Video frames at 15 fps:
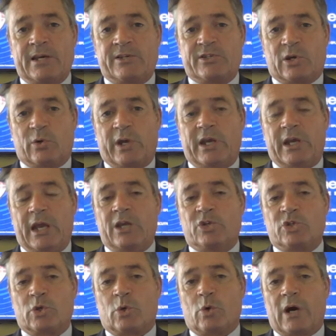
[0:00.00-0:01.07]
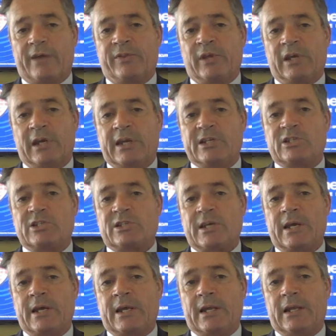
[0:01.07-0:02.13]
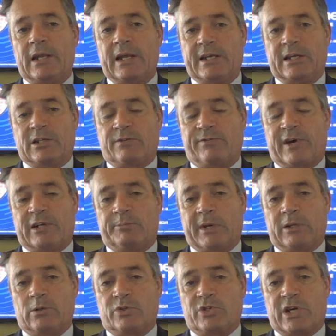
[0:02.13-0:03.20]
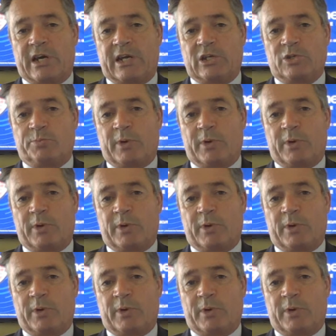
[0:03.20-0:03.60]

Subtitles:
So in short, I think it is leading to fundamental change,